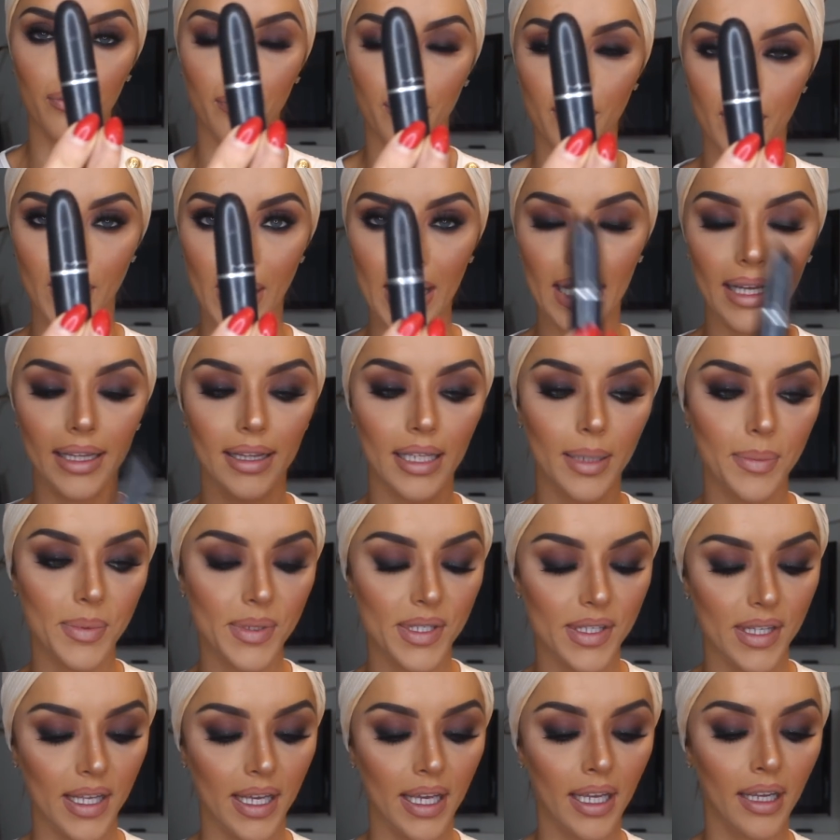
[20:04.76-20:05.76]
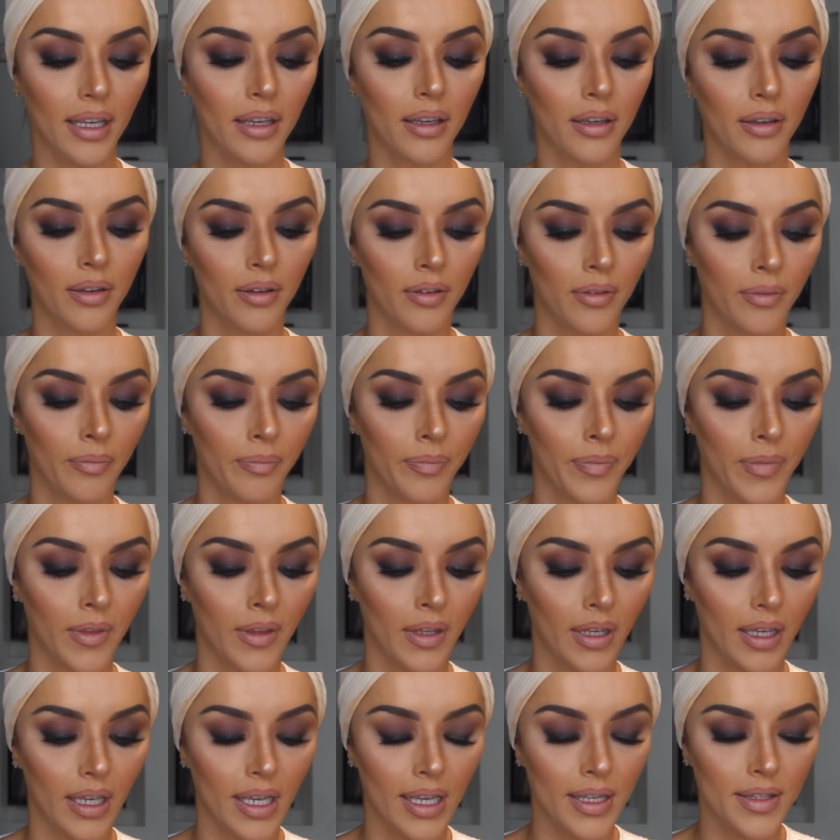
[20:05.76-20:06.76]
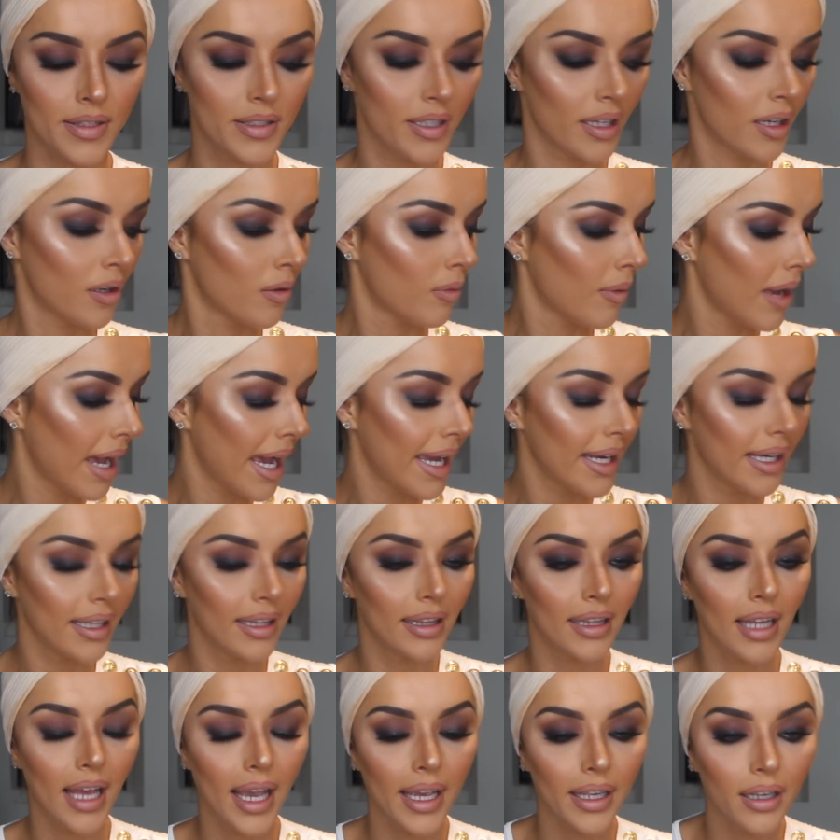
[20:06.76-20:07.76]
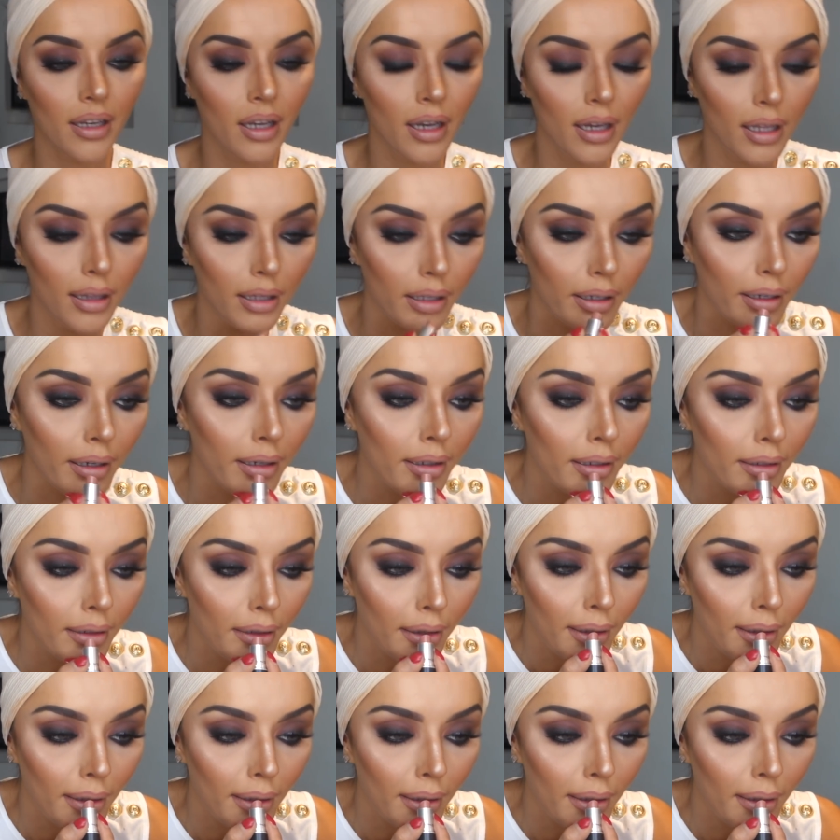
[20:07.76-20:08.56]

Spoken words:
MAC lipstick. It's quite a light color.